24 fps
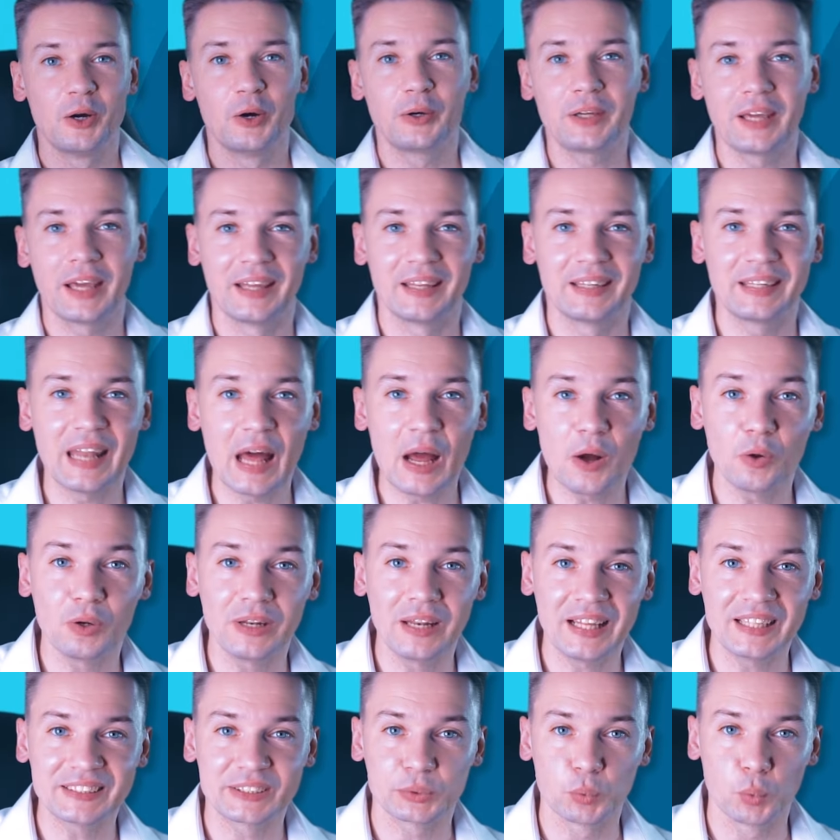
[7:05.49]
Okay, now
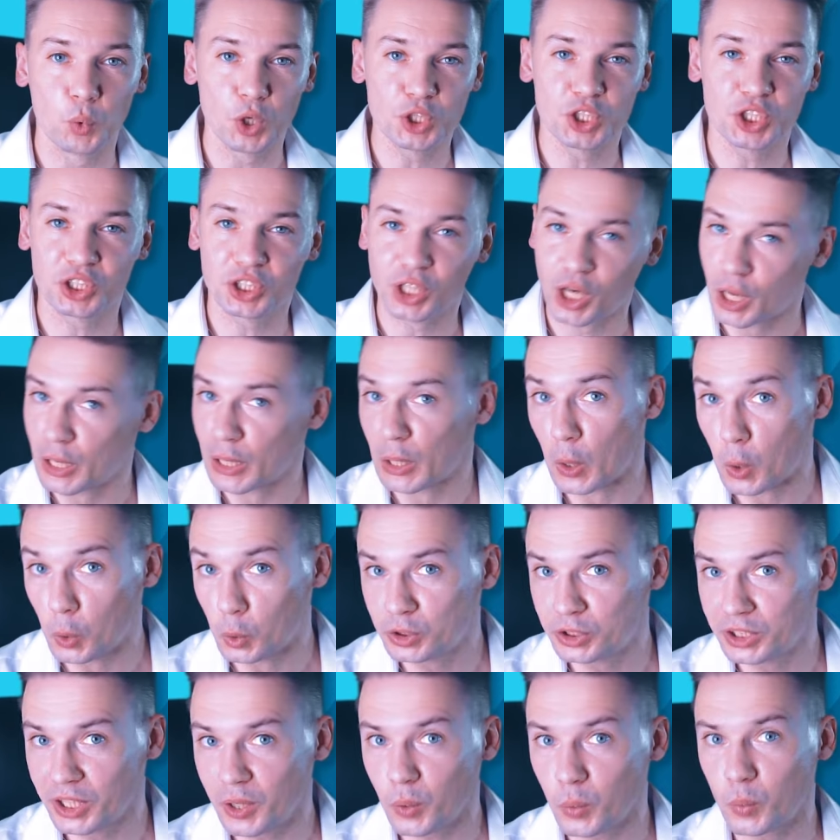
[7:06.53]
let's watch it
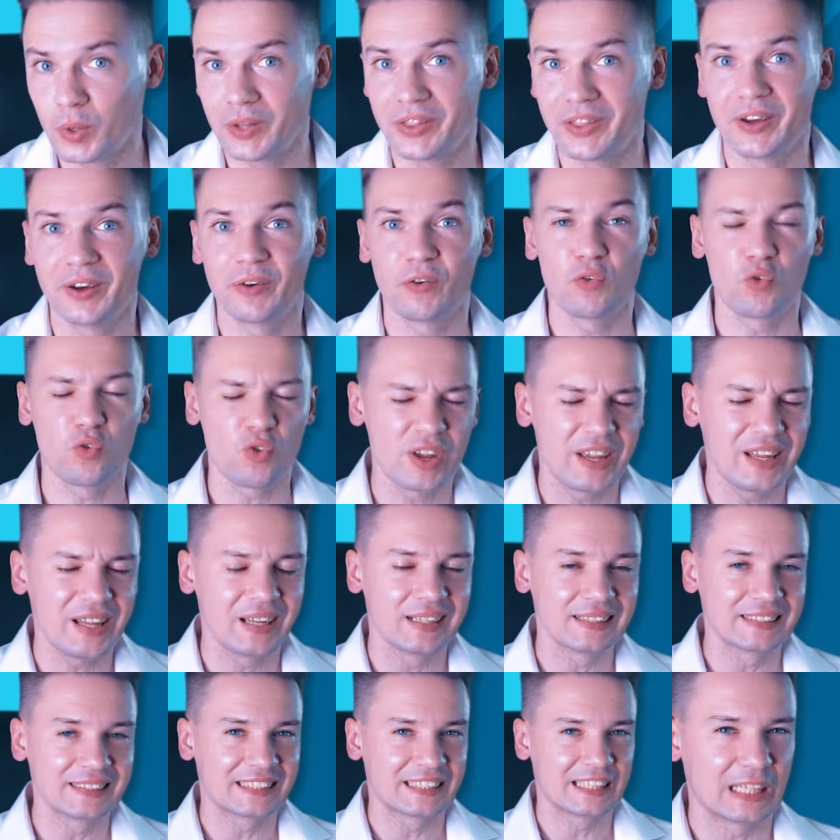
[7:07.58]
closer with a
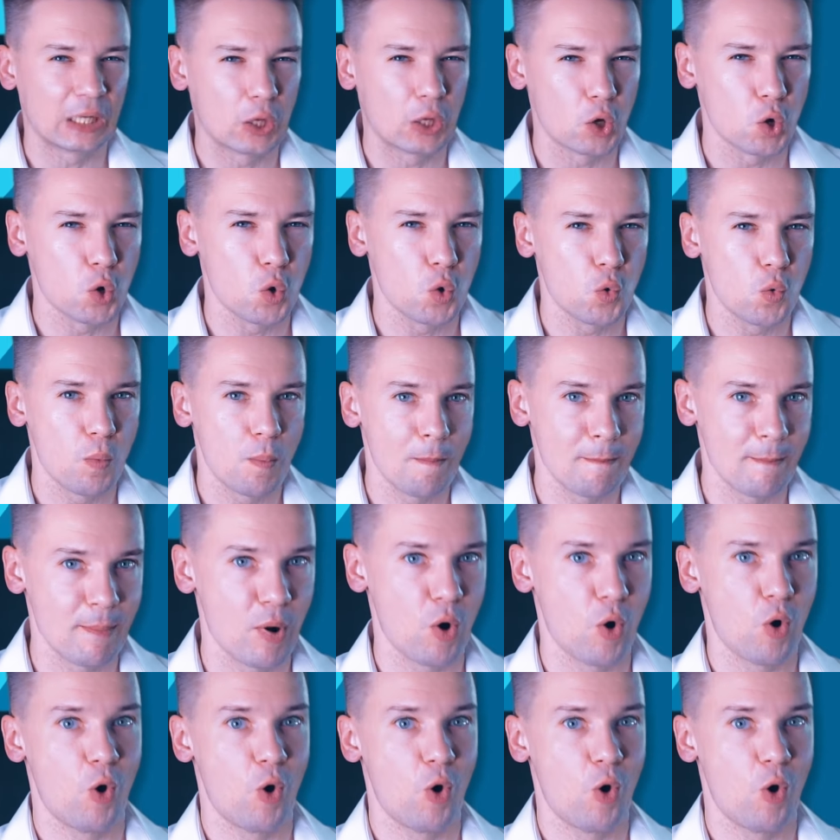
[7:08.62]
real slow mo.